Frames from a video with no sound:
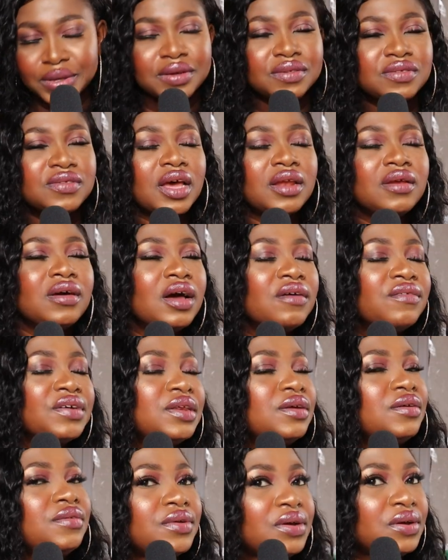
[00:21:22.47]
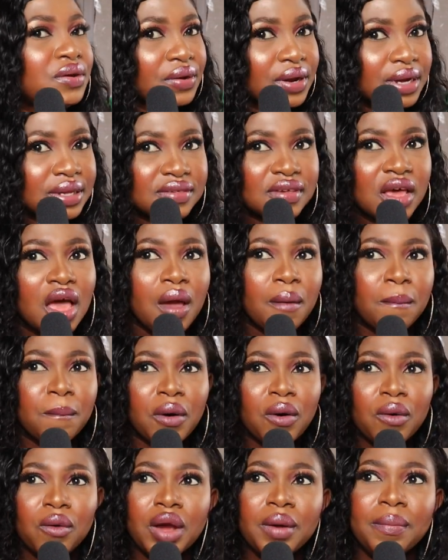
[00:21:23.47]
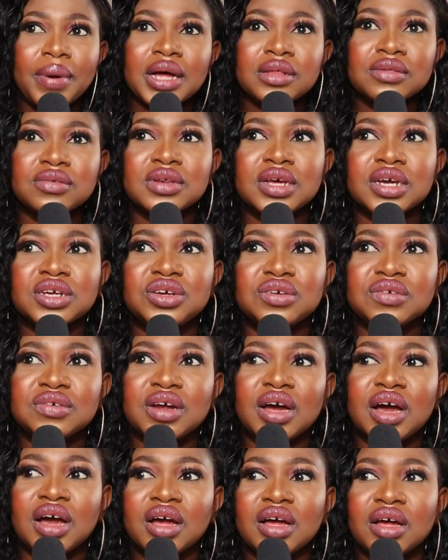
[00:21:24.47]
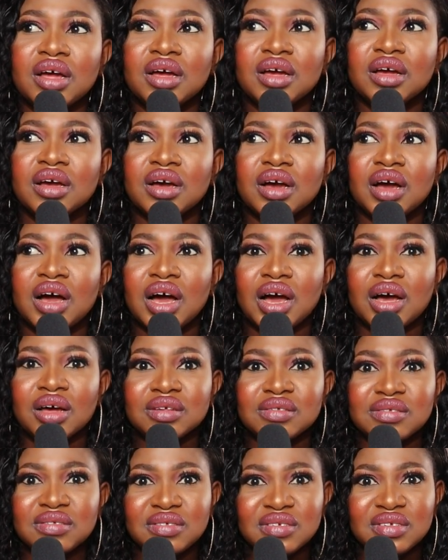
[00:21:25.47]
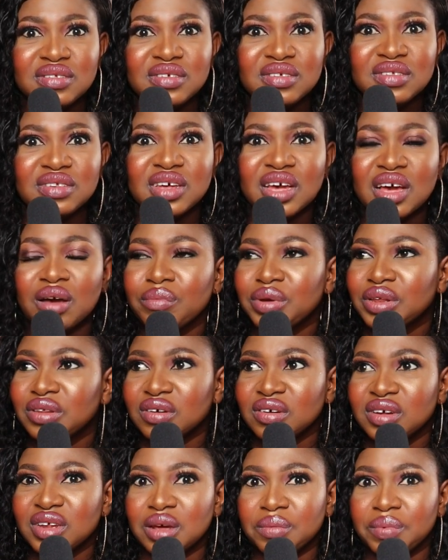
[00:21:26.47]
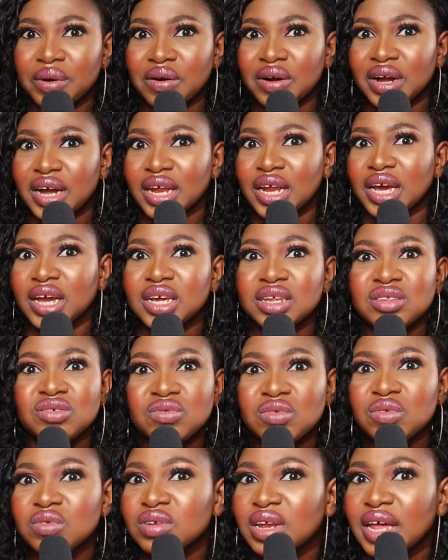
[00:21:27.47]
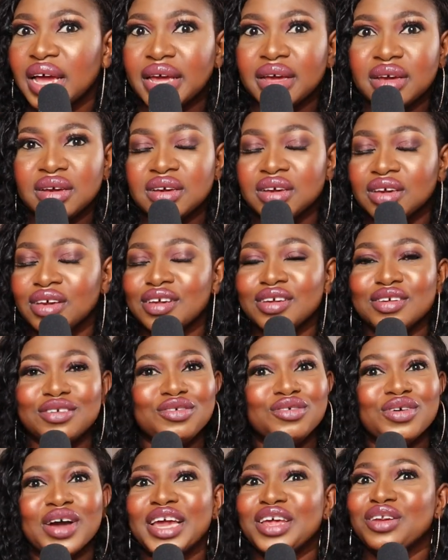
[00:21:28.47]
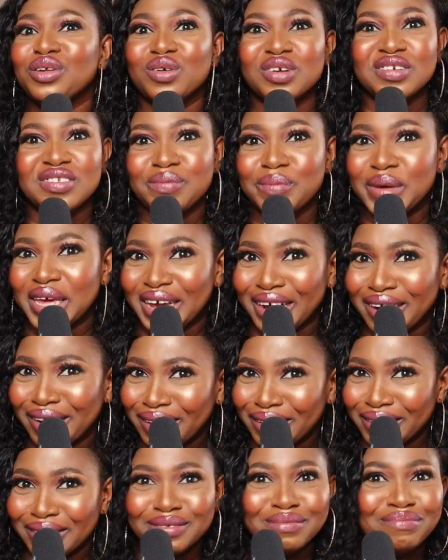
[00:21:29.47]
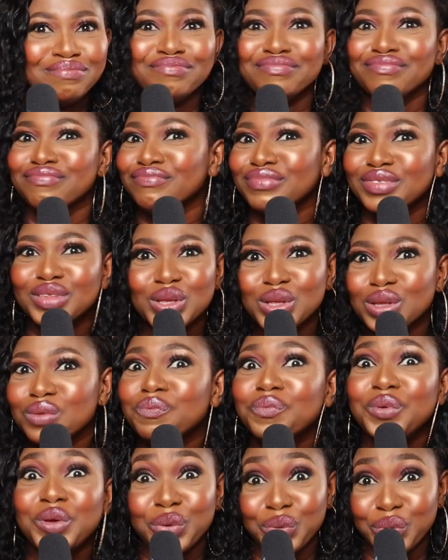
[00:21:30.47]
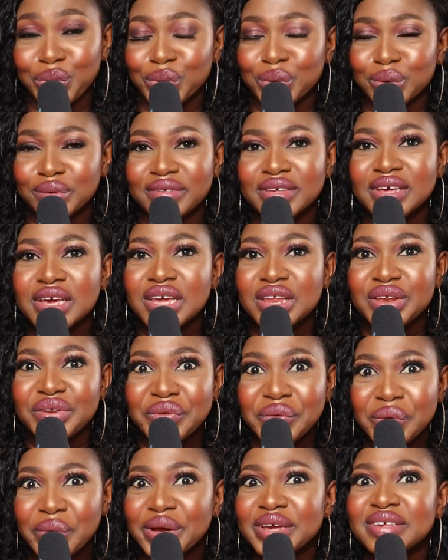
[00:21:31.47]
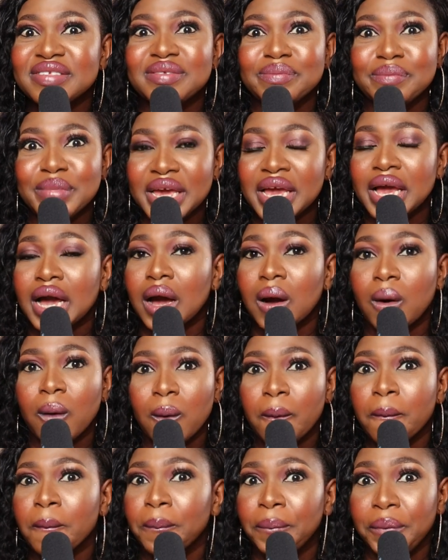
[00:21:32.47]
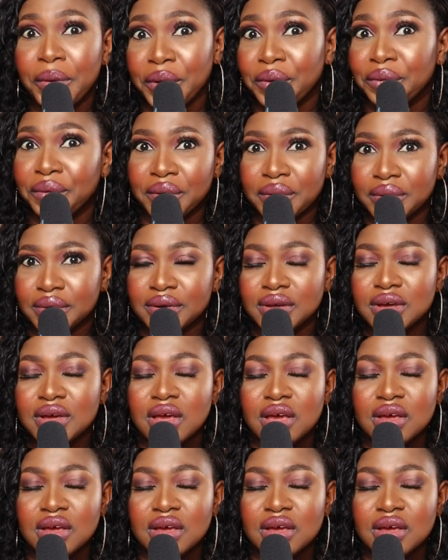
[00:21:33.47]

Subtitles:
So I don't have any regrets. But going back to Nigeria and sitting there and be talking about Ghana, it will look like you are a noise maker. Period. Noise maker on period.